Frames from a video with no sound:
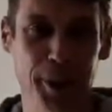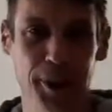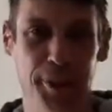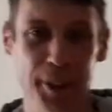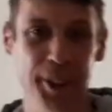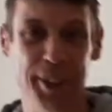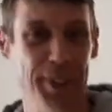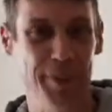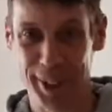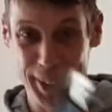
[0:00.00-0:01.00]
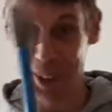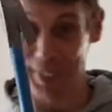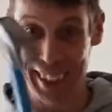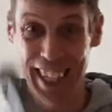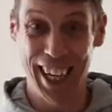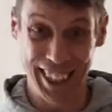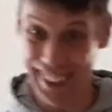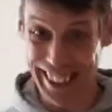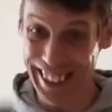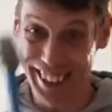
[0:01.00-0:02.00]
be good for YouTube, trust me. I
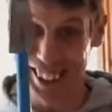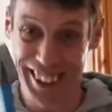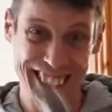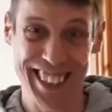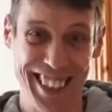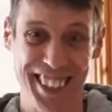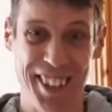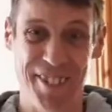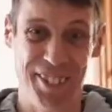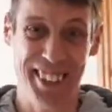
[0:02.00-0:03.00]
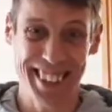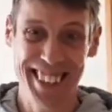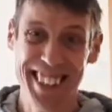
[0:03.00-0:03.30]
can see the dust sitting on top of it.